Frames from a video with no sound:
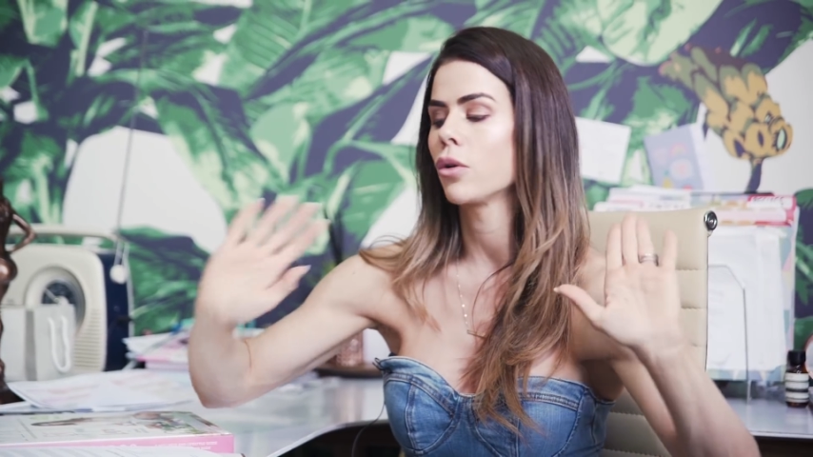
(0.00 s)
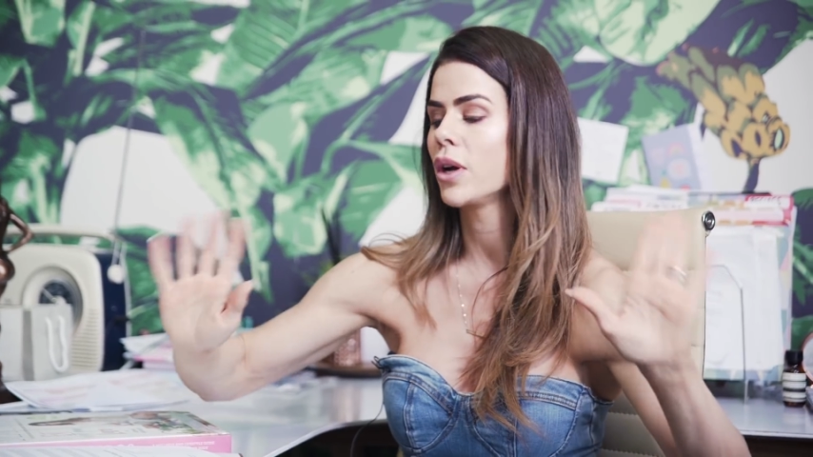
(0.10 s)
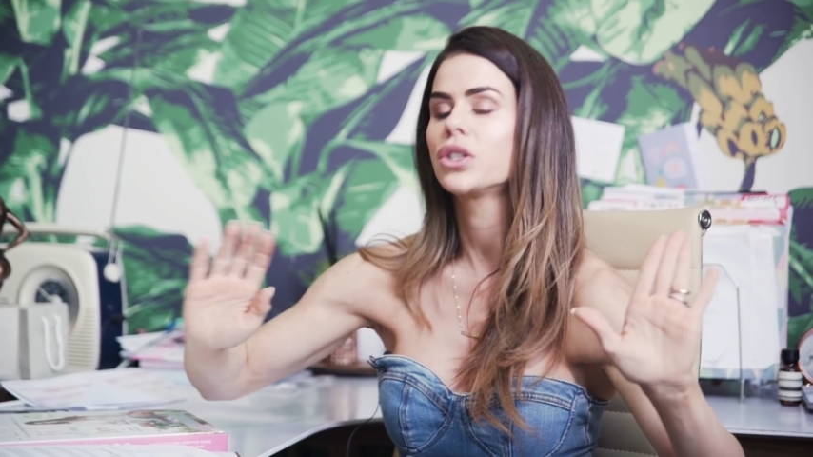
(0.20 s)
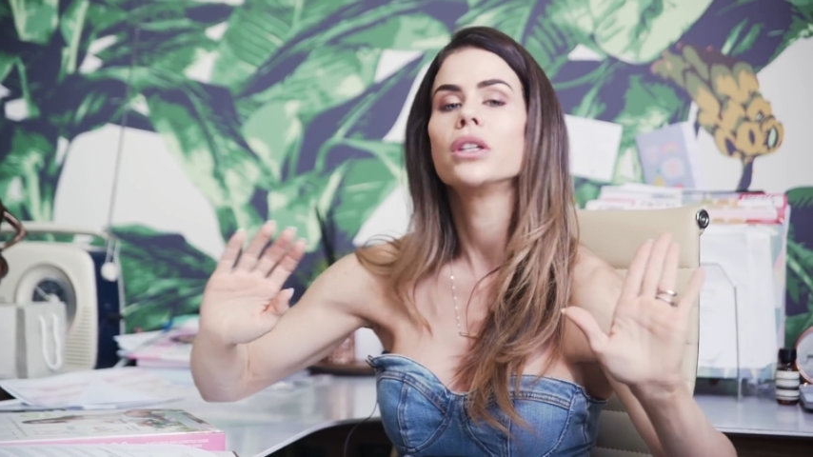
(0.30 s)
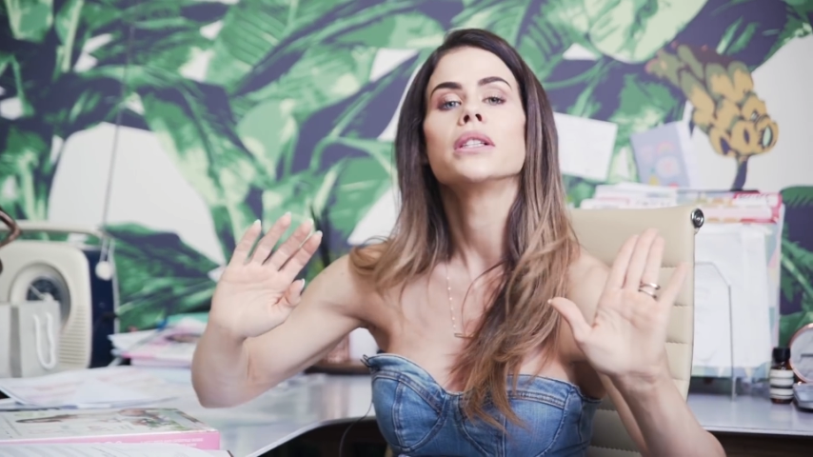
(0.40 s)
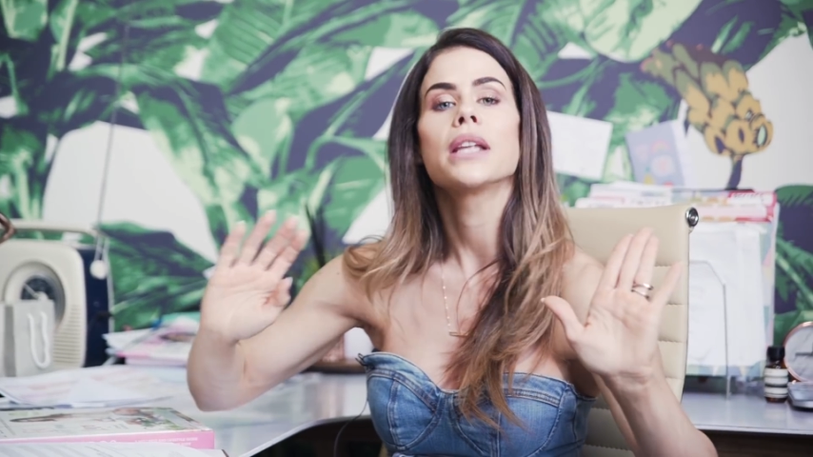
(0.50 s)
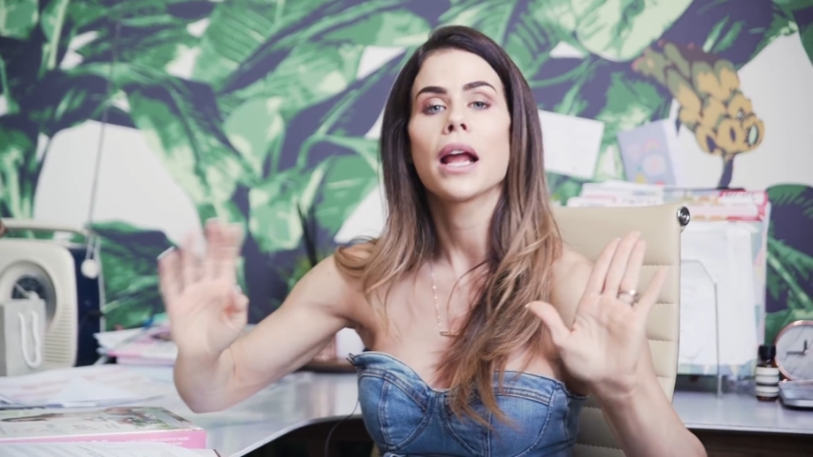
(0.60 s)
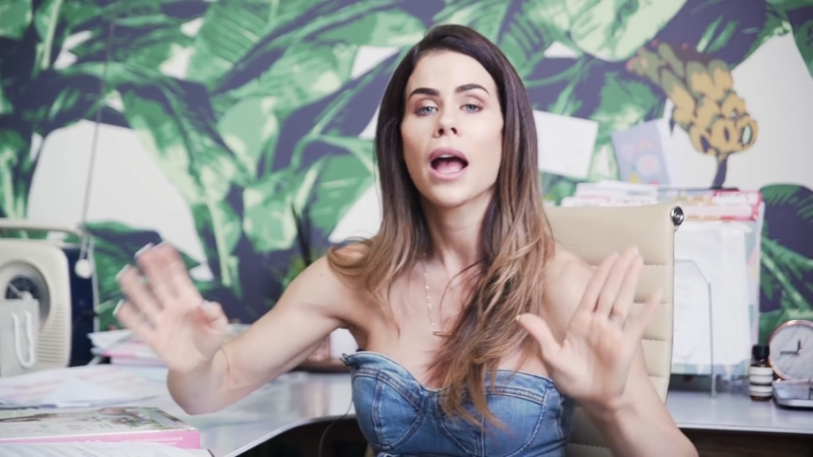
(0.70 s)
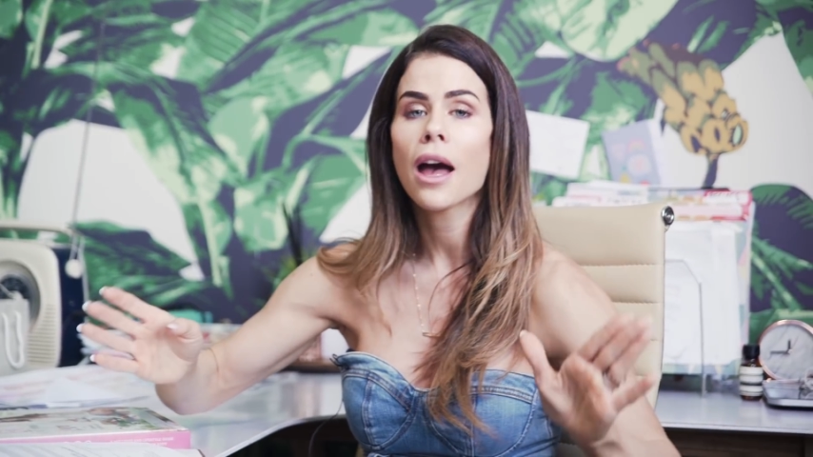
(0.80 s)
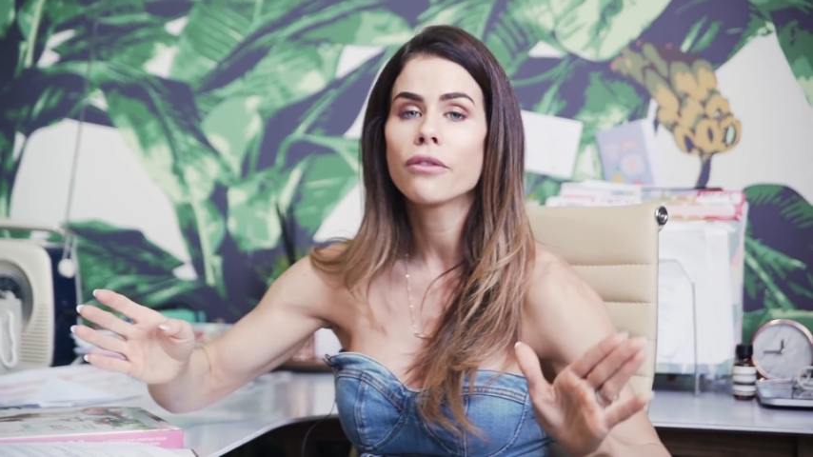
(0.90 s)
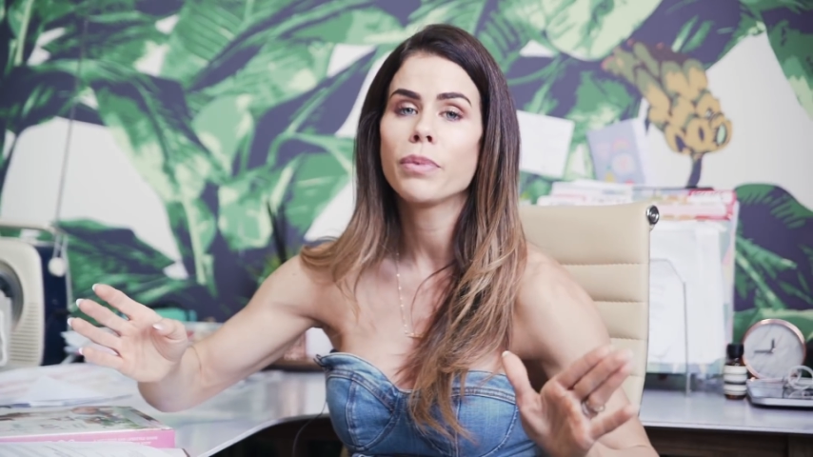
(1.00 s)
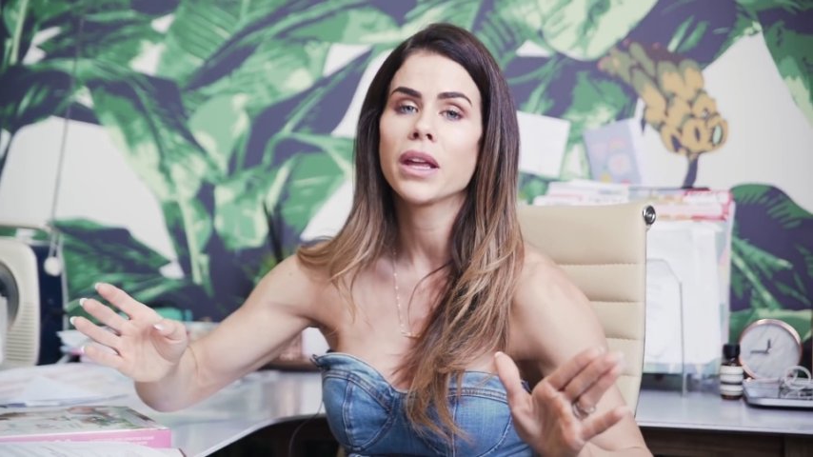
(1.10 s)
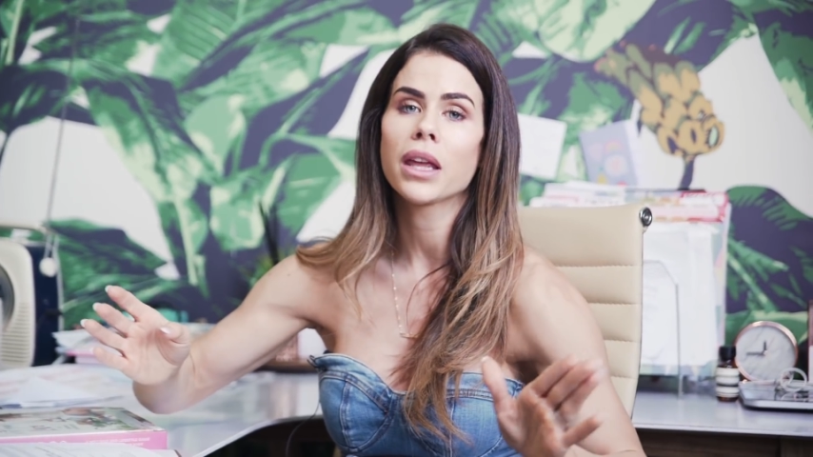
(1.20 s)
questions that I have been